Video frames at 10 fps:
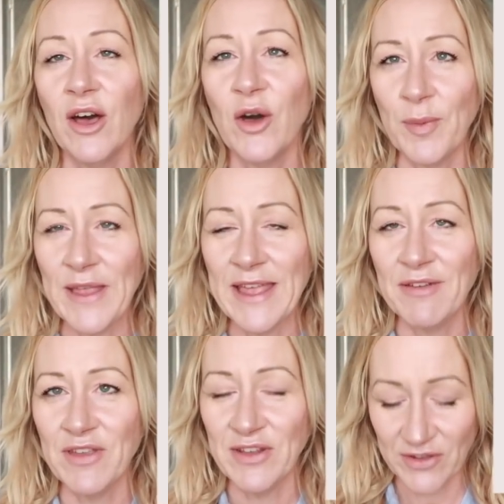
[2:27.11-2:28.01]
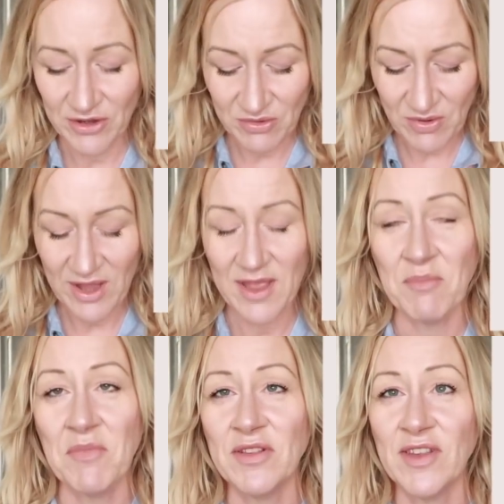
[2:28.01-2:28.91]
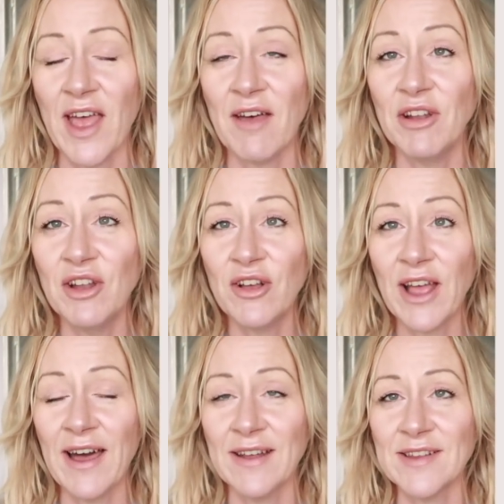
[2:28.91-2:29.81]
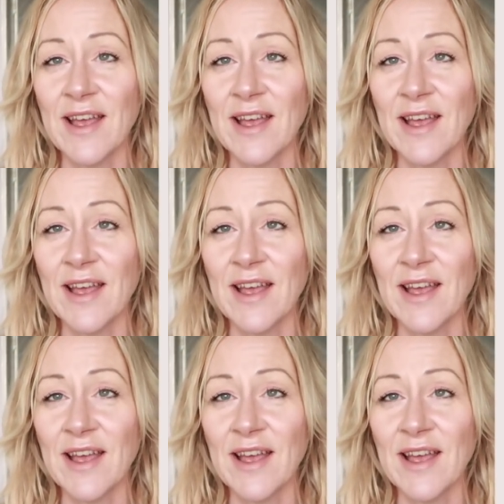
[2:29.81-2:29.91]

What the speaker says: up here for you to have a look at.